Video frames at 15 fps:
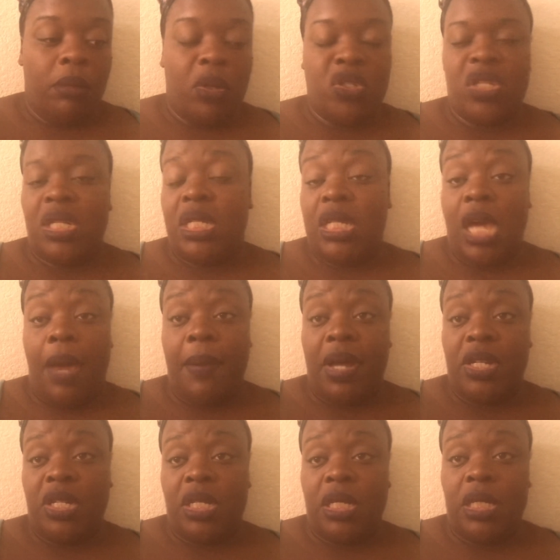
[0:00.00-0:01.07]
Most of the time,
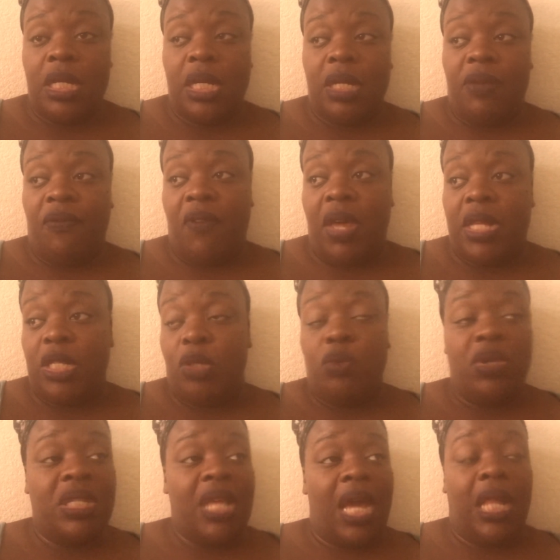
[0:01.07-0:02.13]
I just, if, as
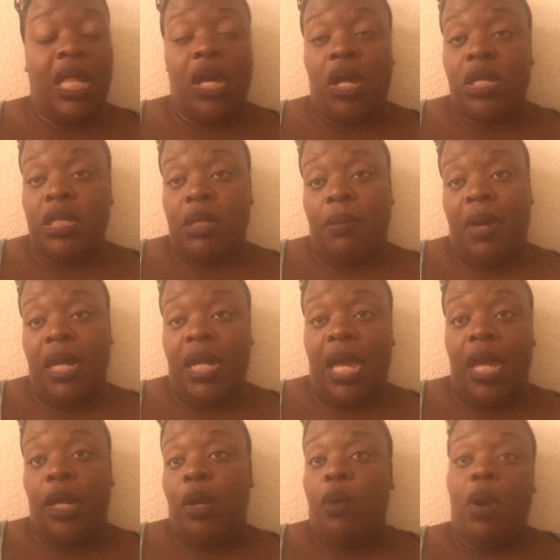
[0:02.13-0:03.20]
soon as I click on somebody,
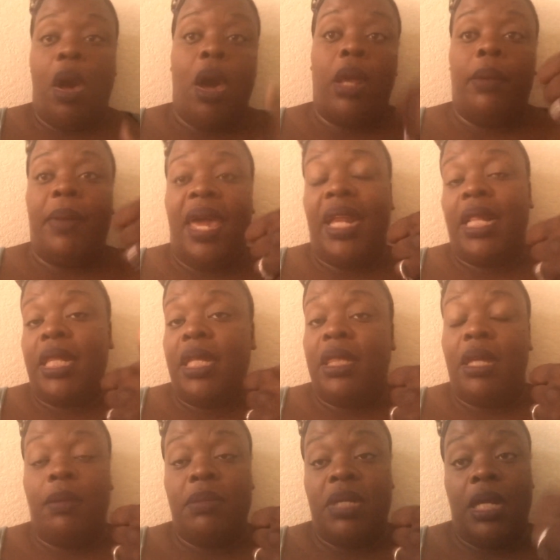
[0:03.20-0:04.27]
I know I automatically
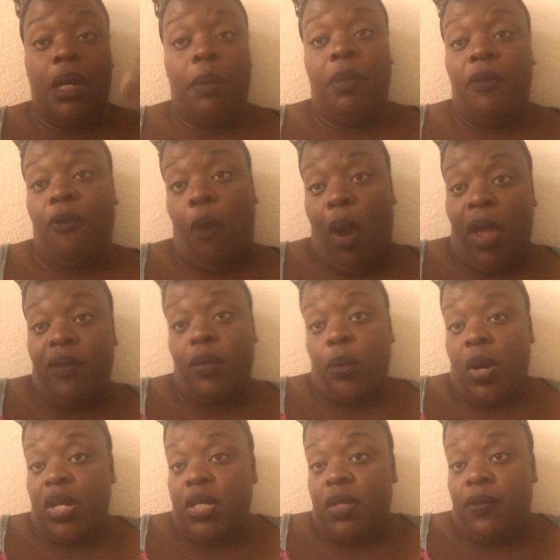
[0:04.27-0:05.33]
thumbs it up before I even
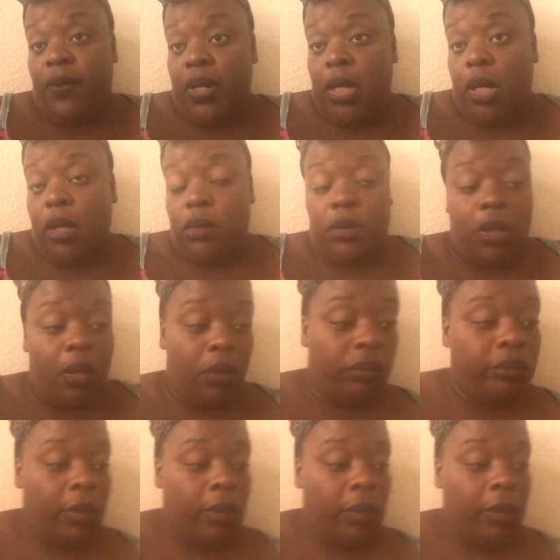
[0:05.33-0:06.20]
watch the video. So,